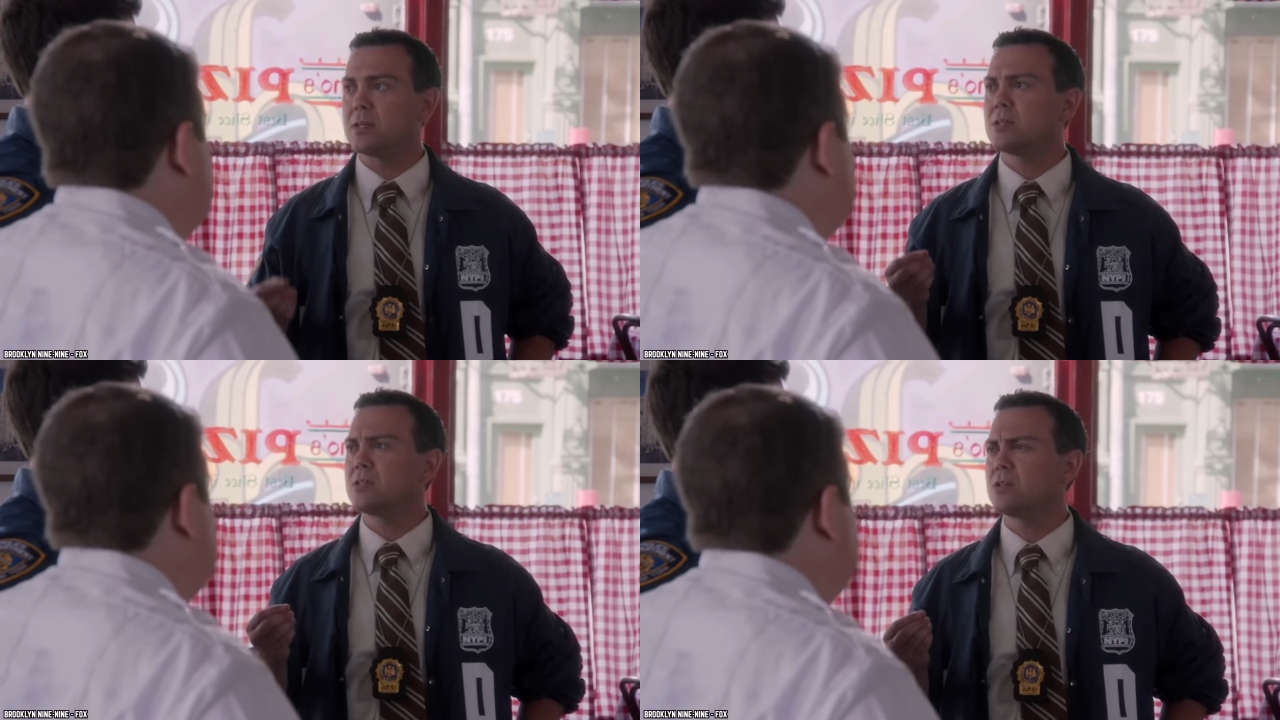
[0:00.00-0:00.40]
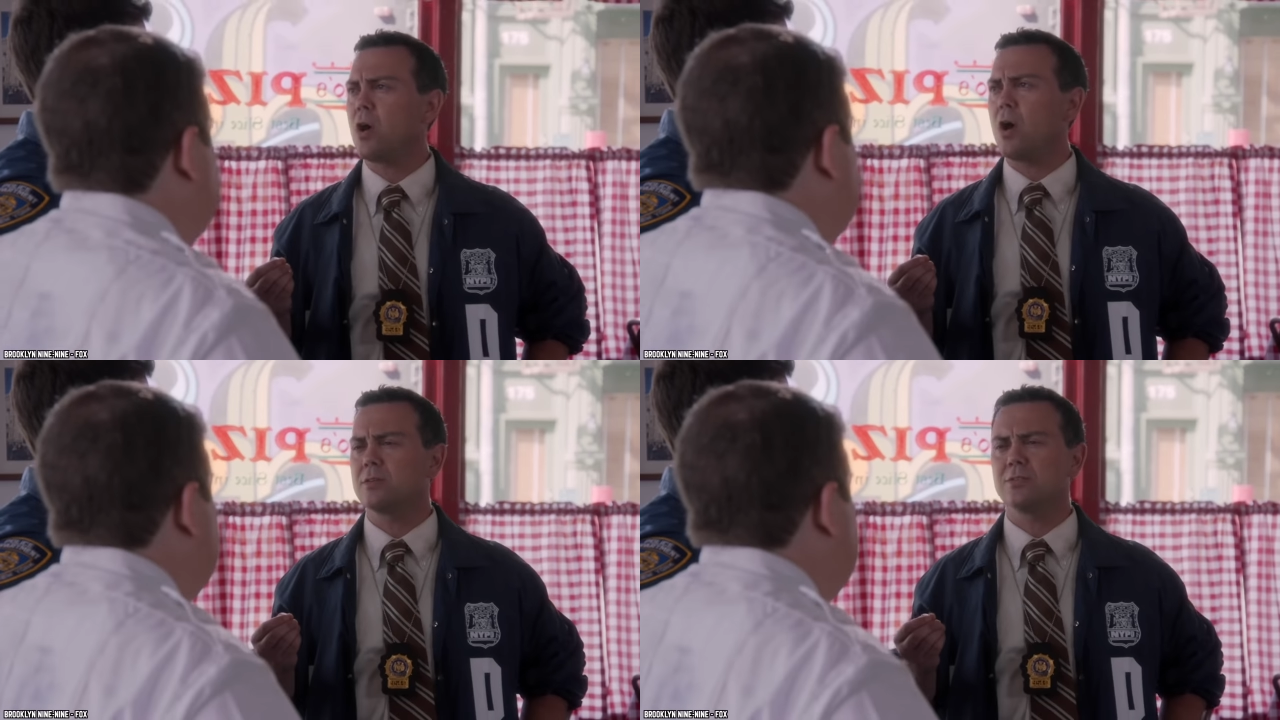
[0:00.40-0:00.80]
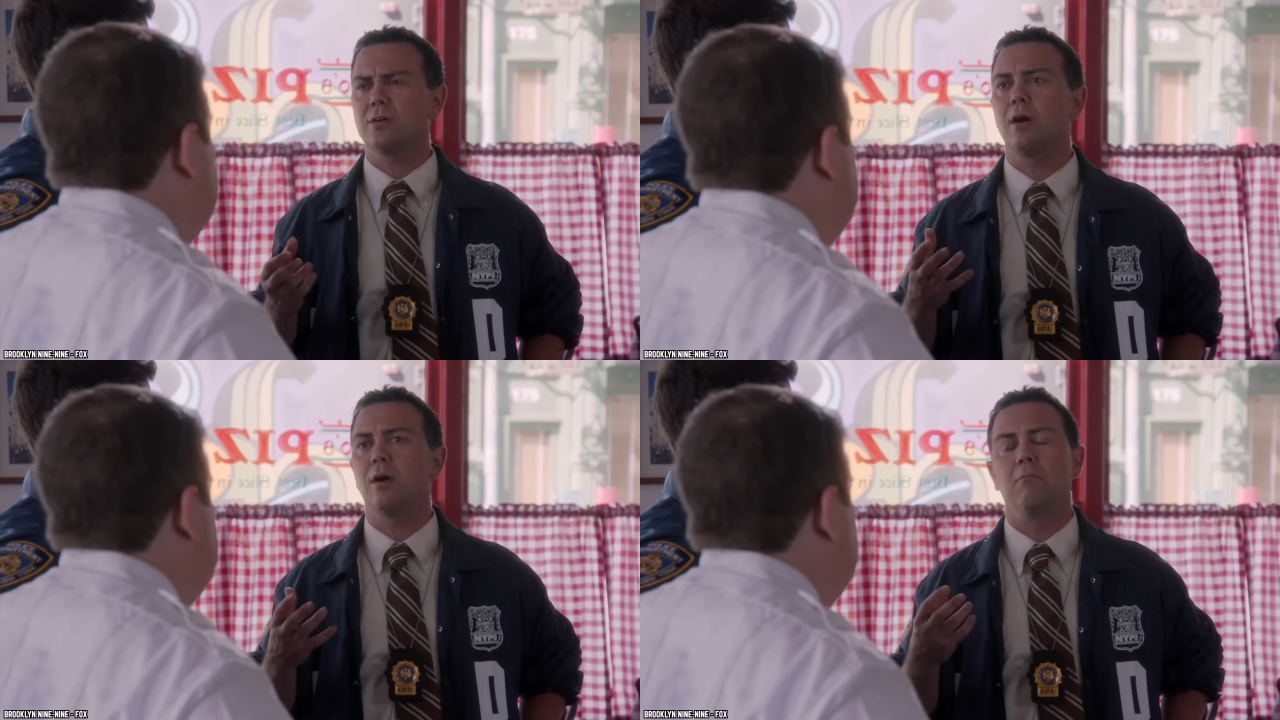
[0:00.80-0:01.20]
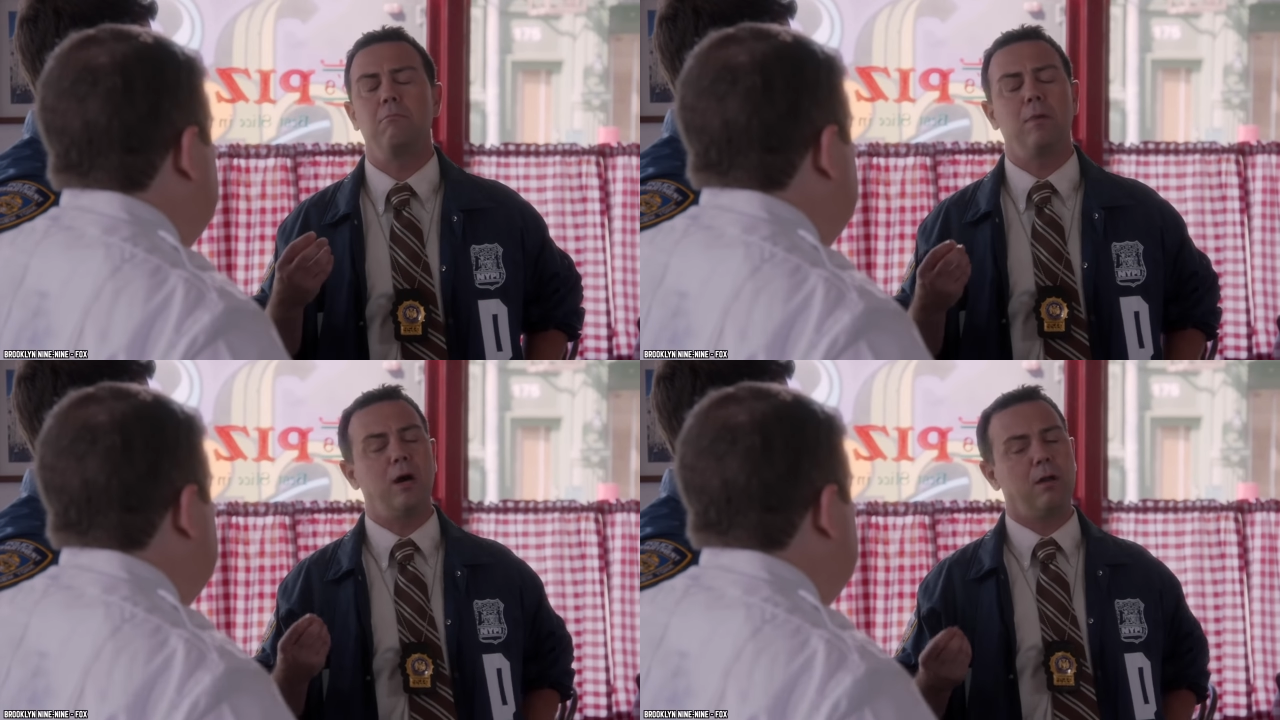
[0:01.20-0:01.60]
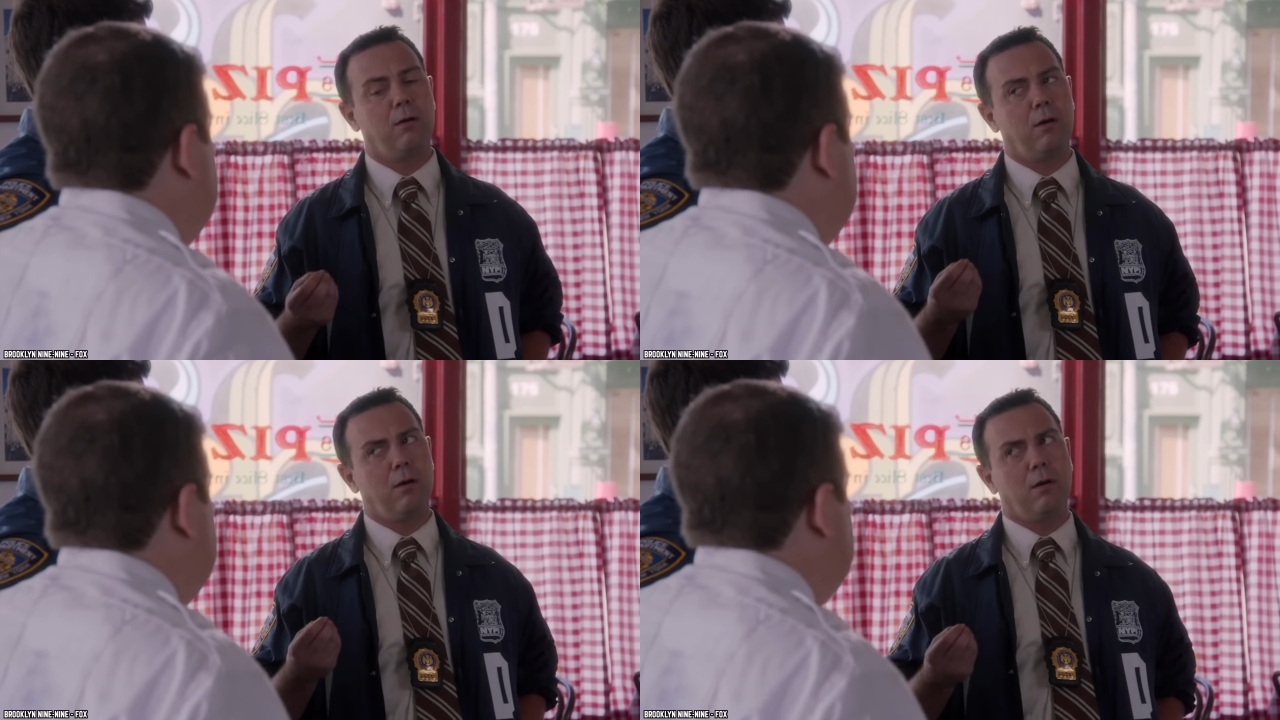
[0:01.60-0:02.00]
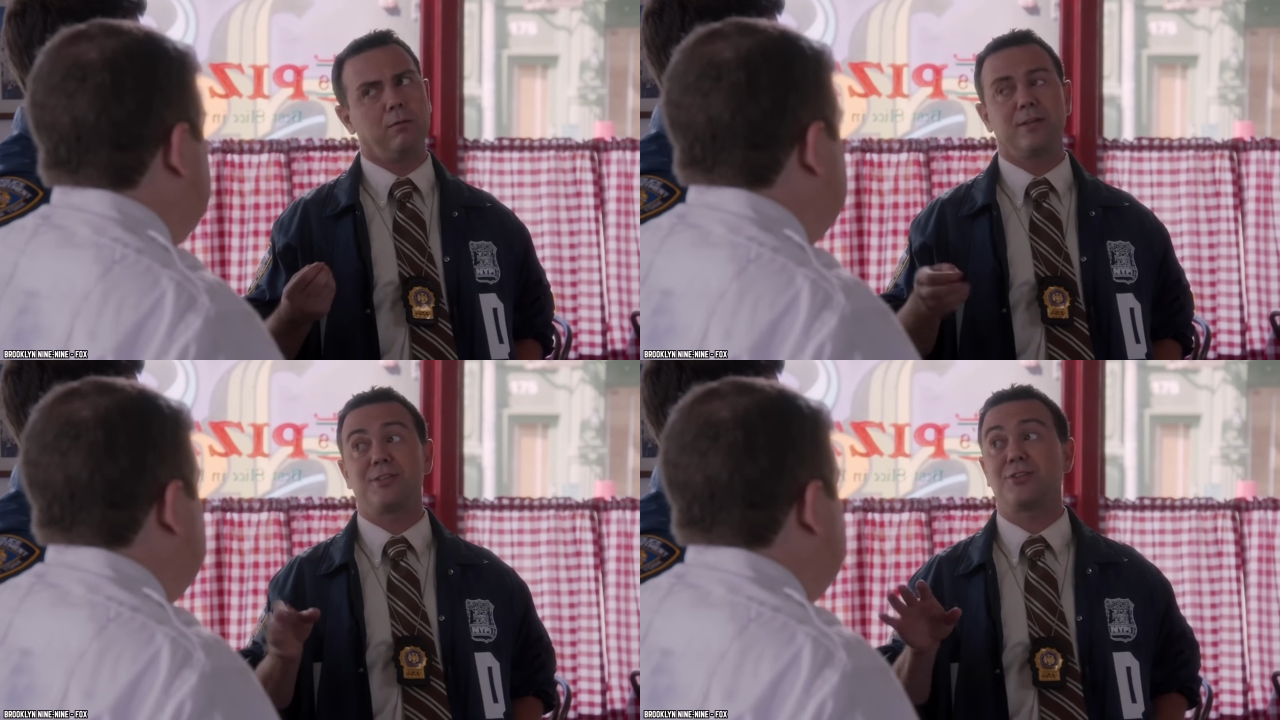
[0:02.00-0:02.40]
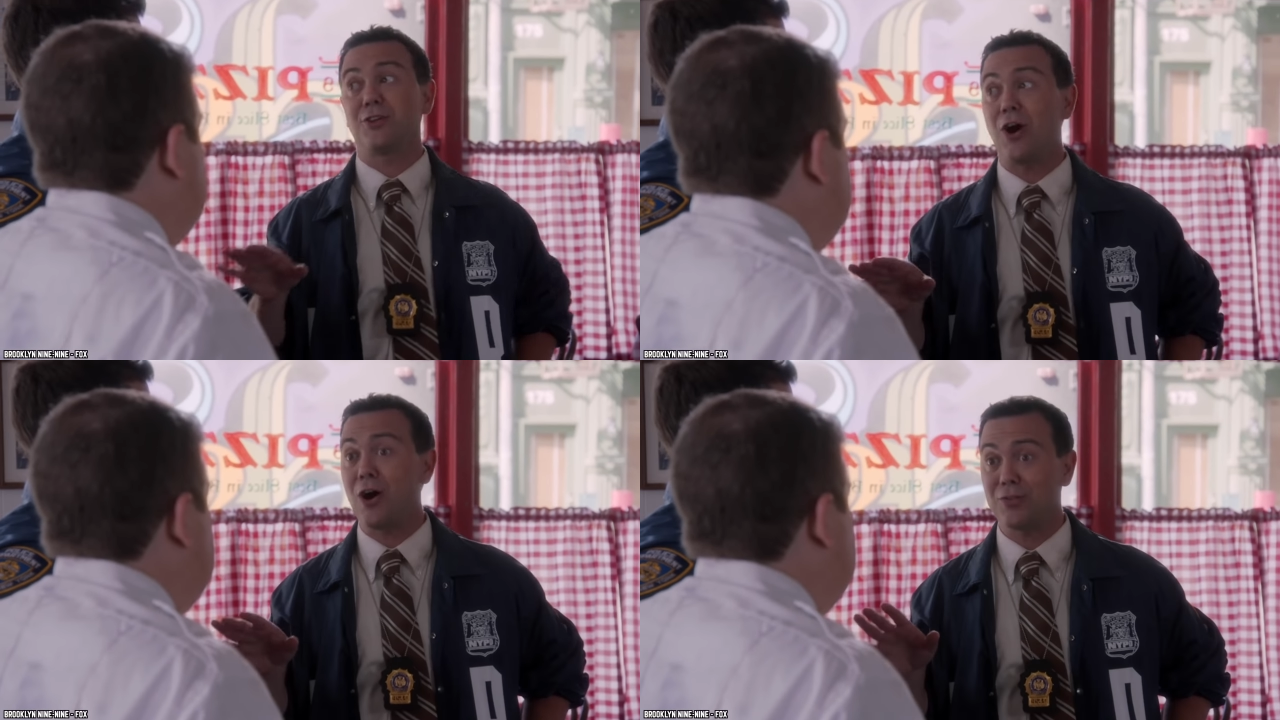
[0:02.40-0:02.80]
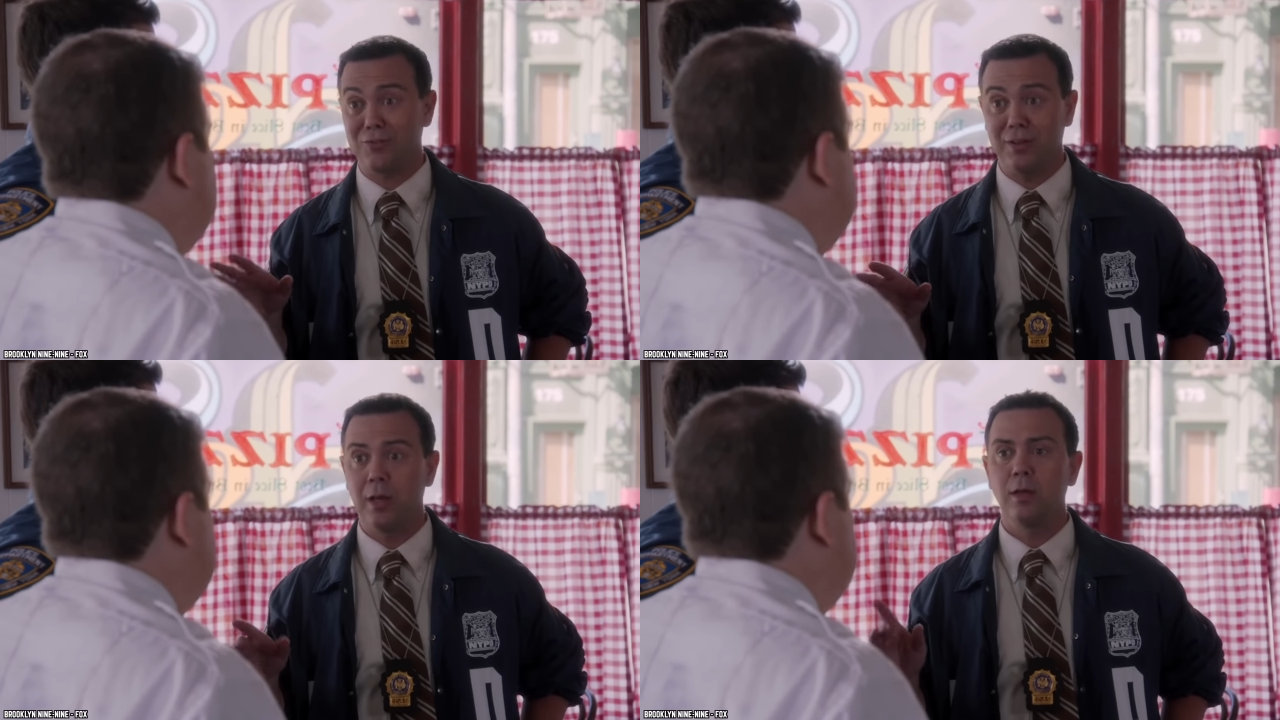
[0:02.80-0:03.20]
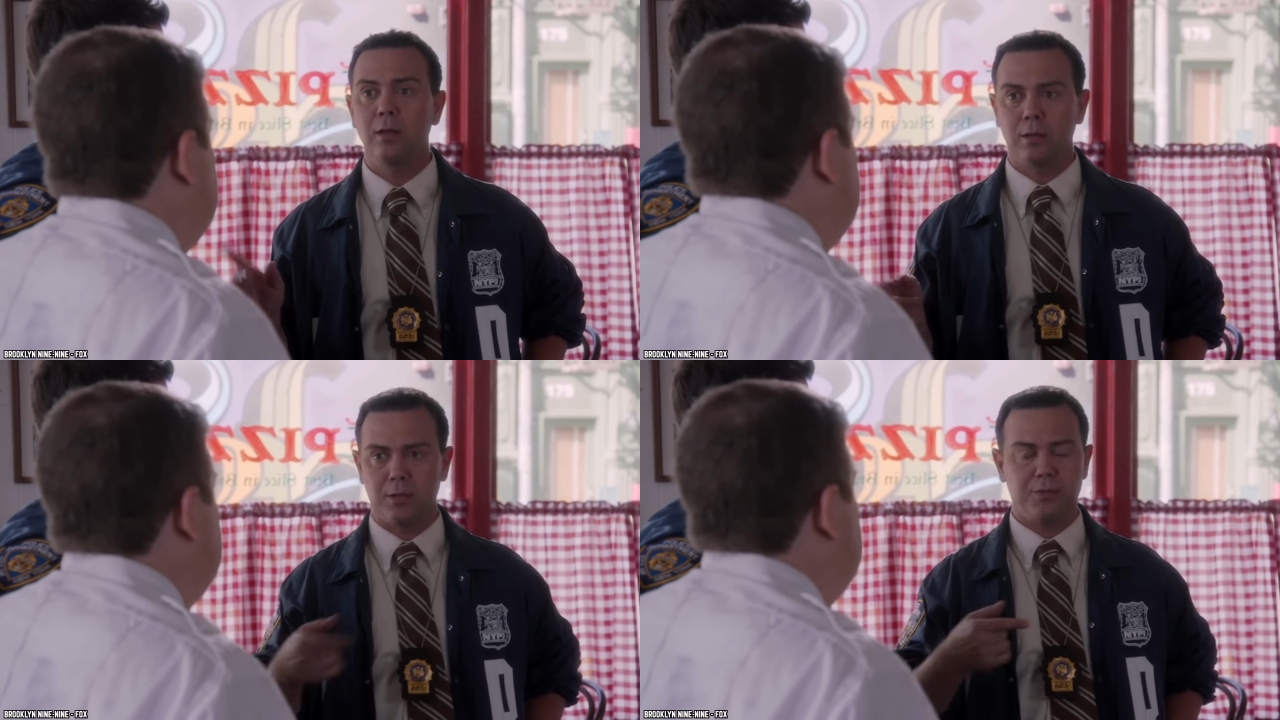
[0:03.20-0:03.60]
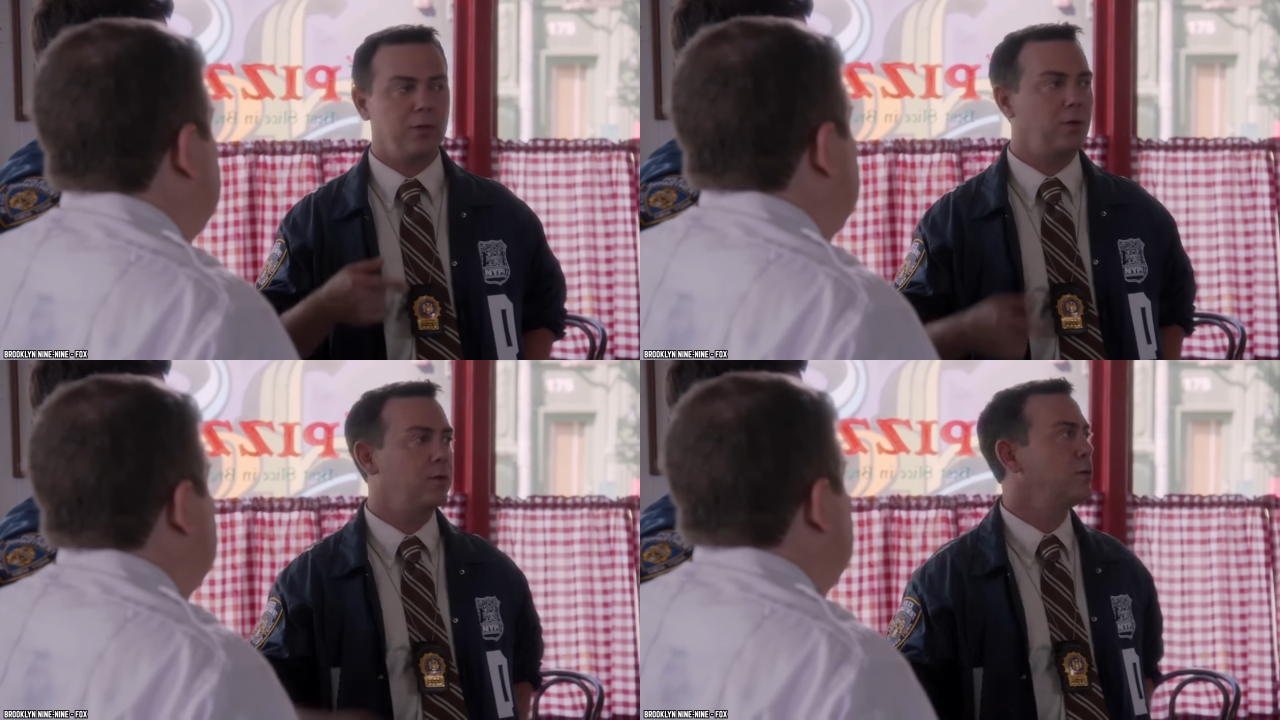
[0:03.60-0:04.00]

The sauce, oh my God, the sauce. Continue.